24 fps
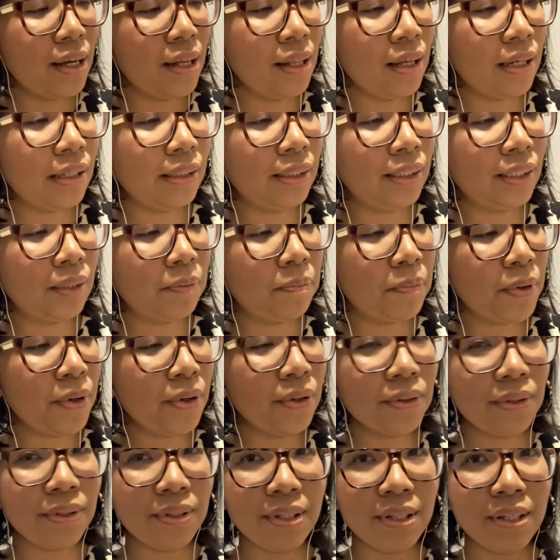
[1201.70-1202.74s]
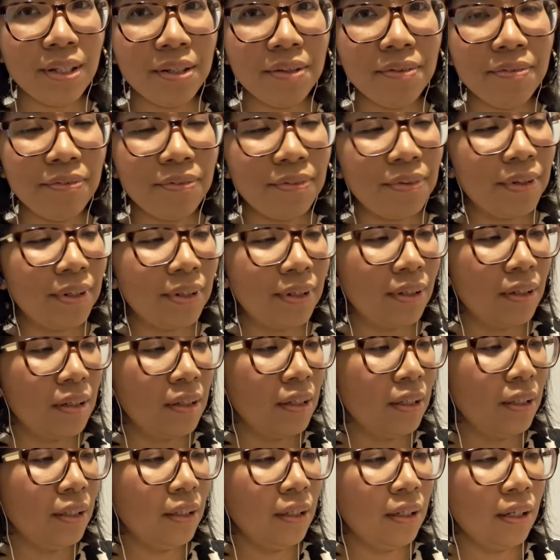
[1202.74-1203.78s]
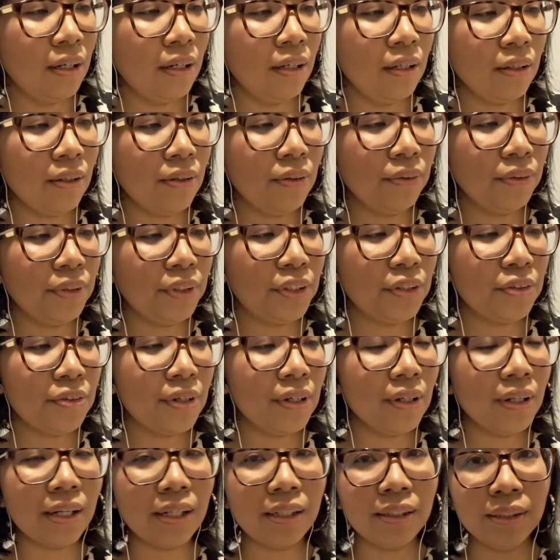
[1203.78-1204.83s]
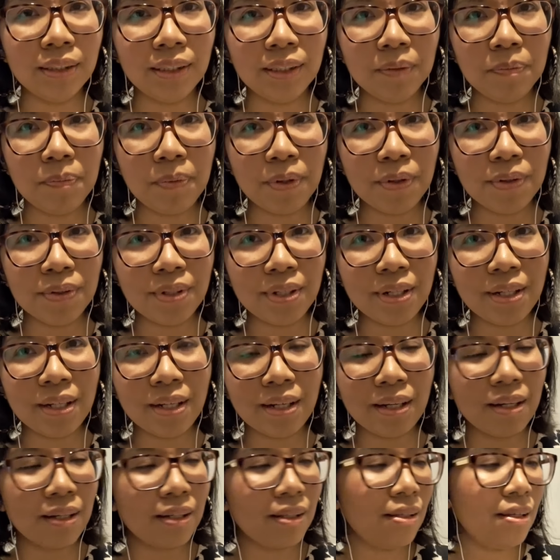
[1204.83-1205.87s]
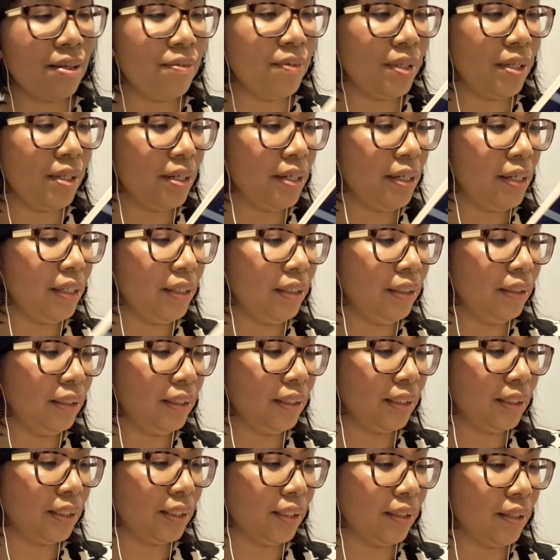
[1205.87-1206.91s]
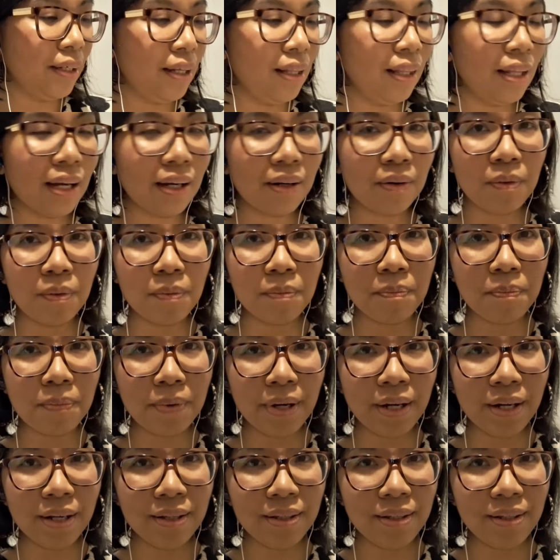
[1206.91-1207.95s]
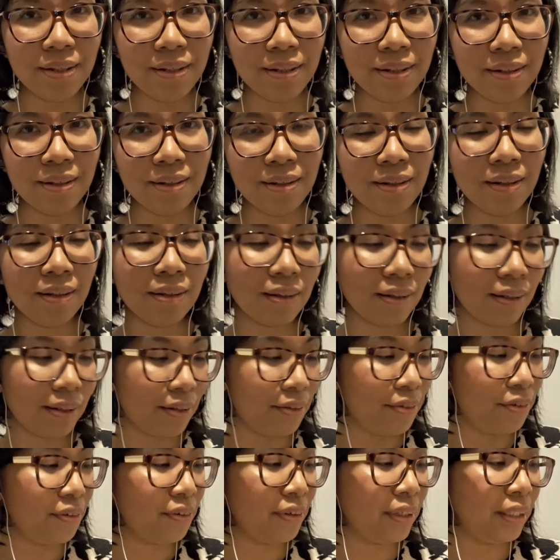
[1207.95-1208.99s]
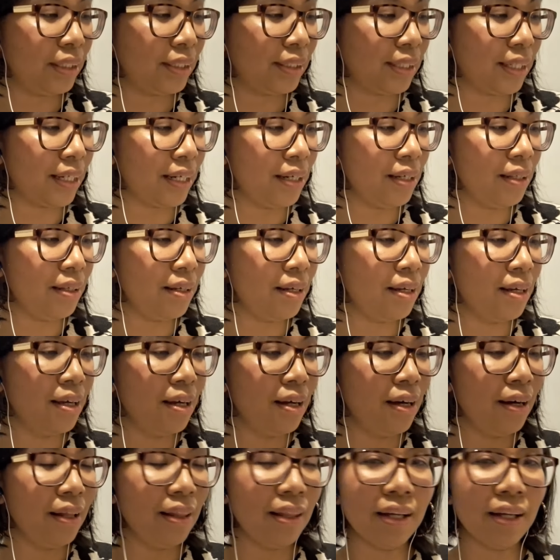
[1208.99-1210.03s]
et sportives, cultural and sporting activities, la campagne, countryside, la